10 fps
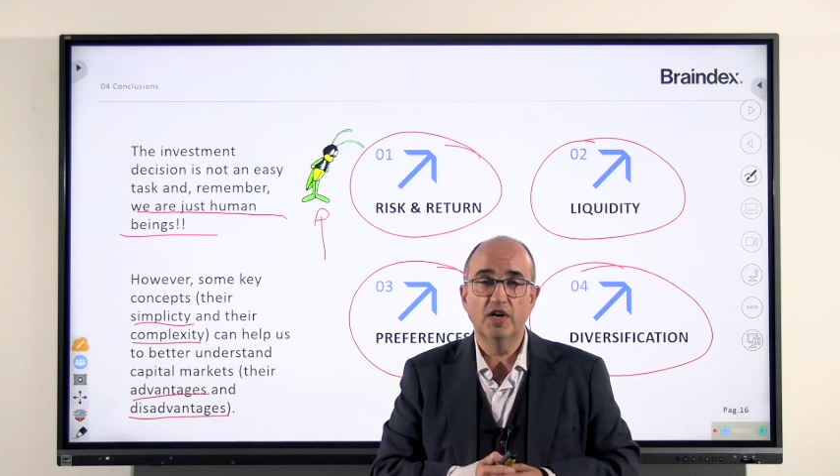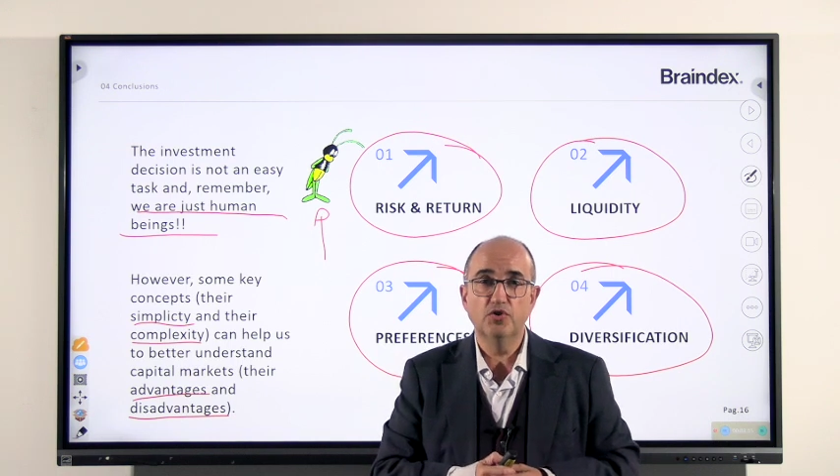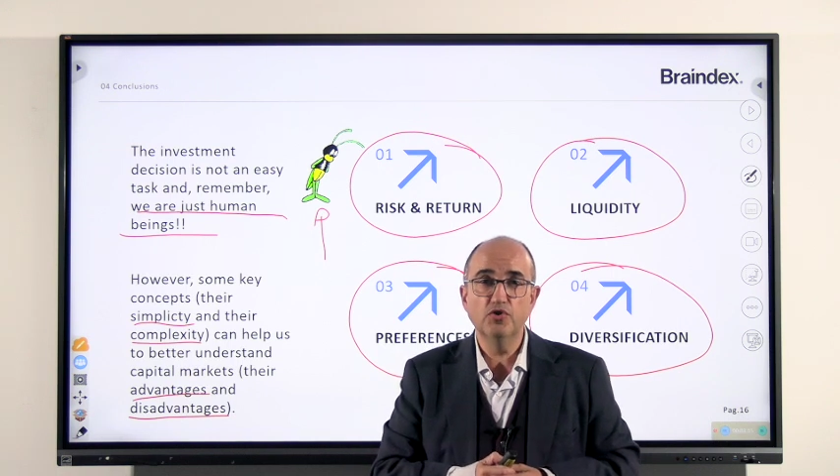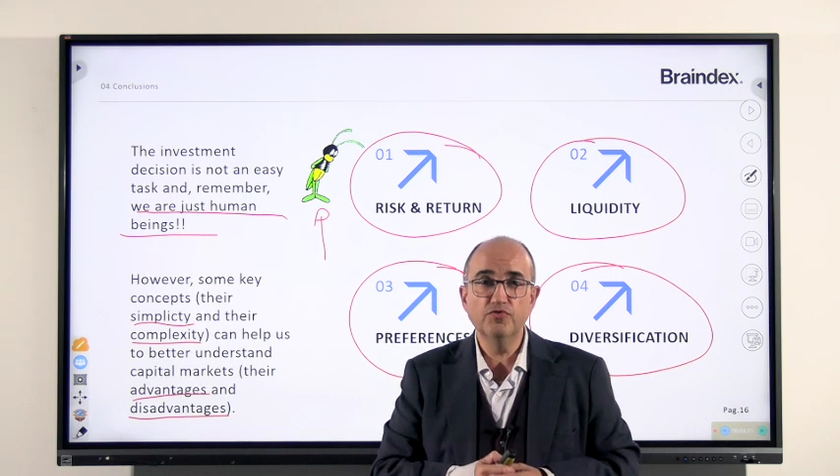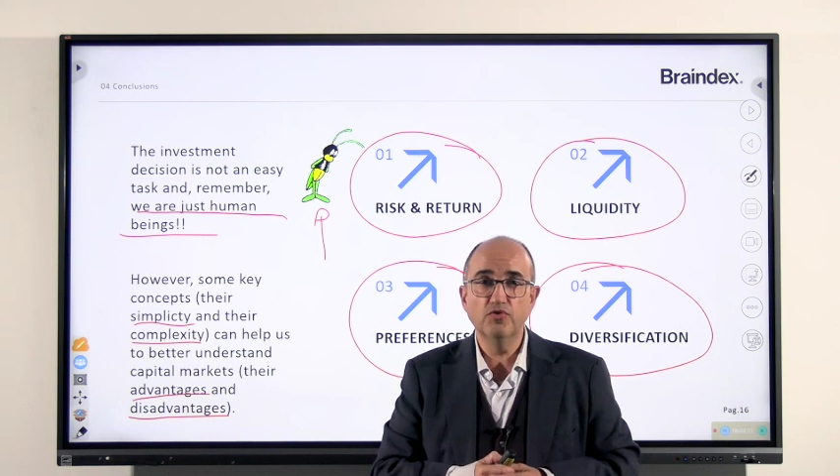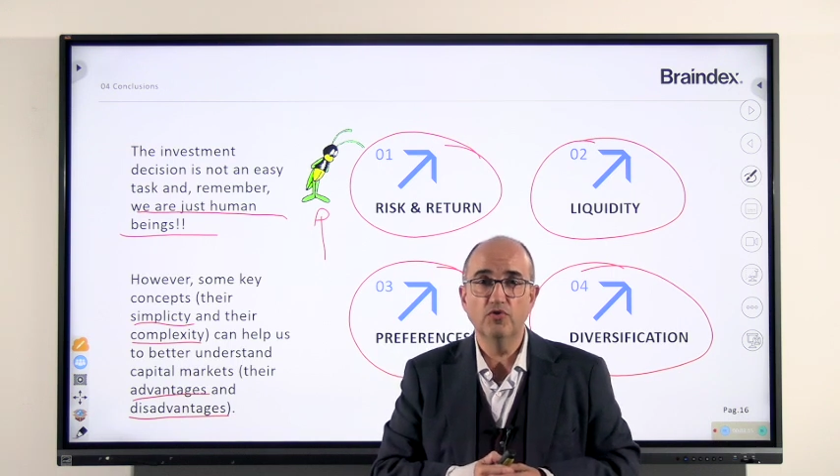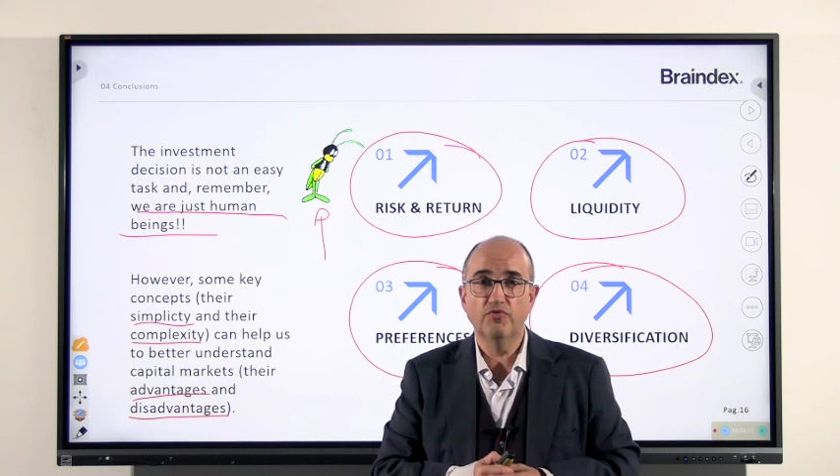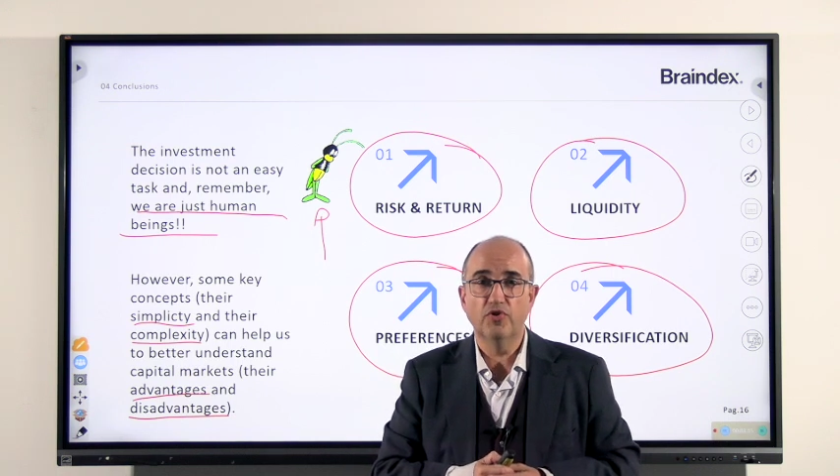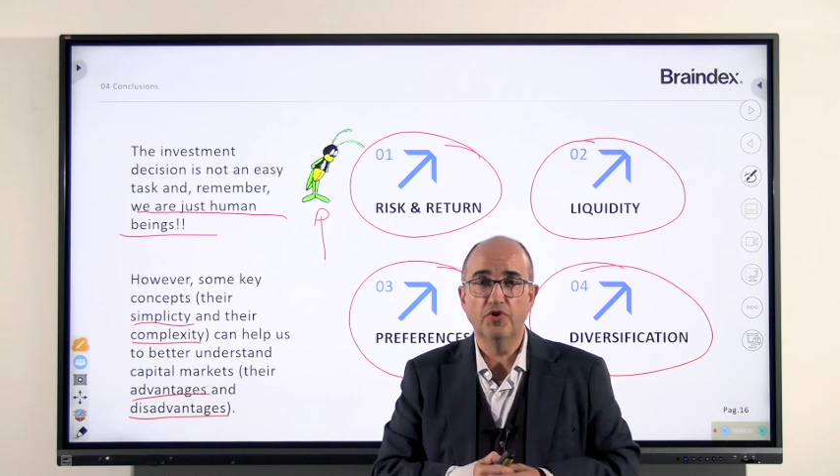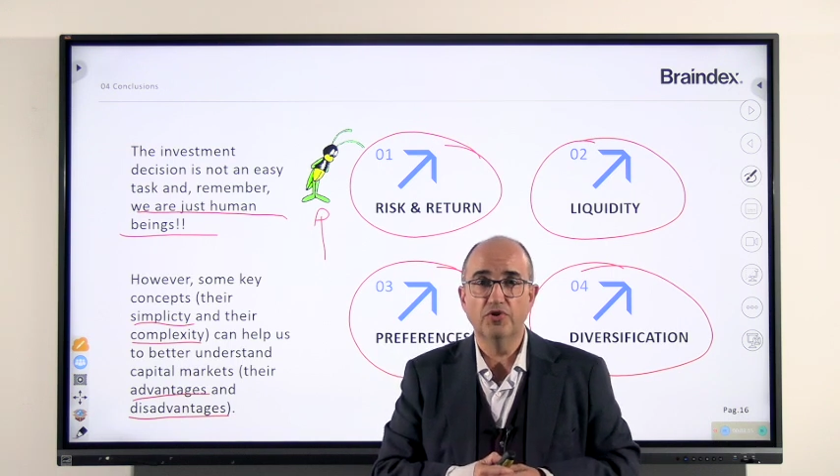useful
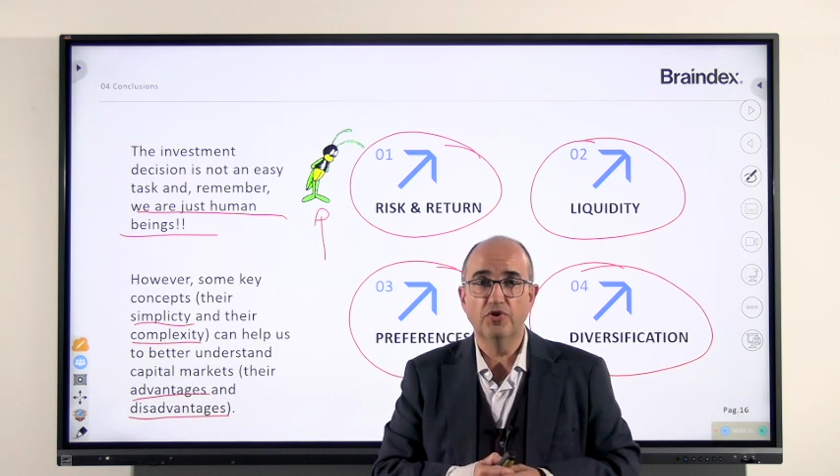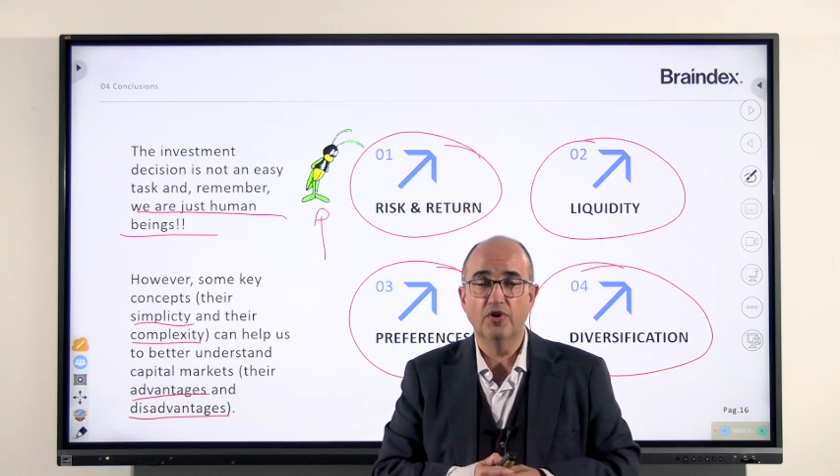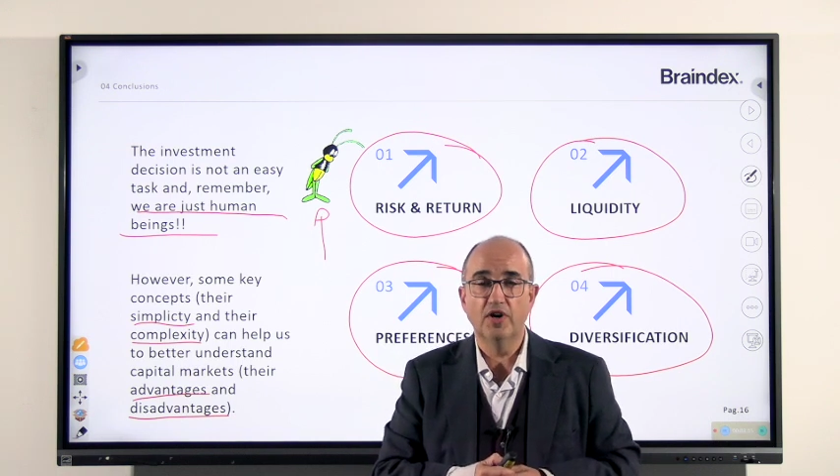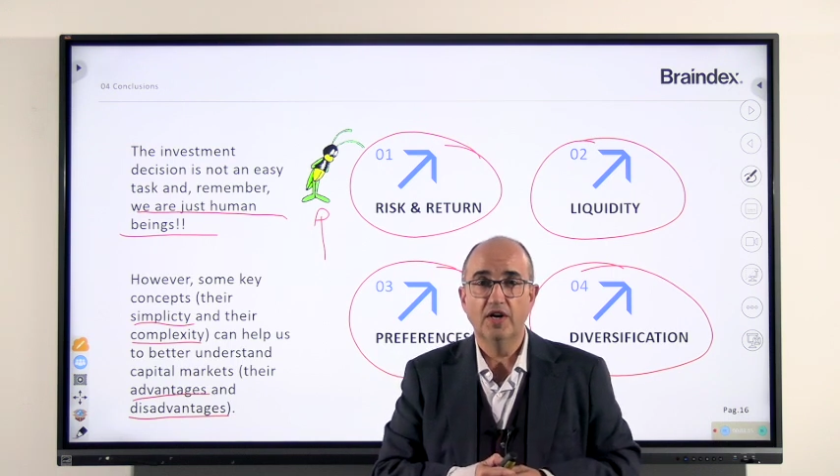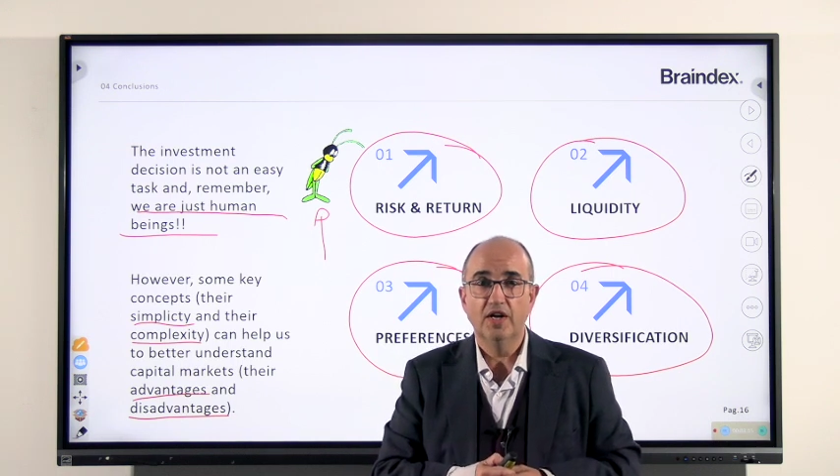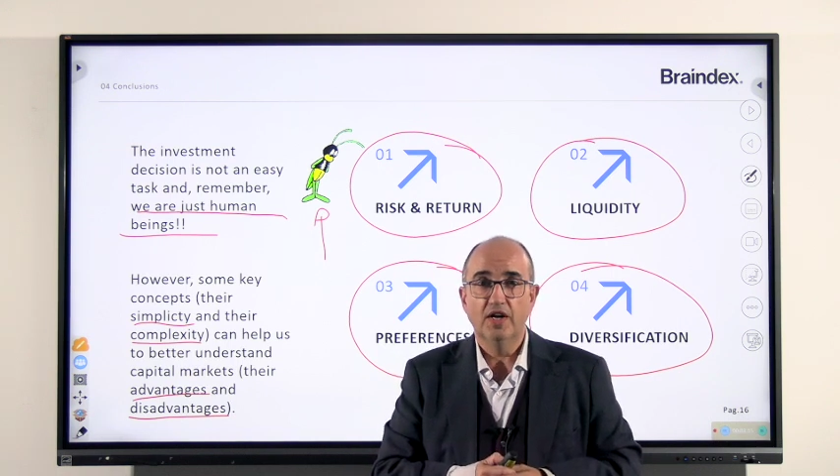for your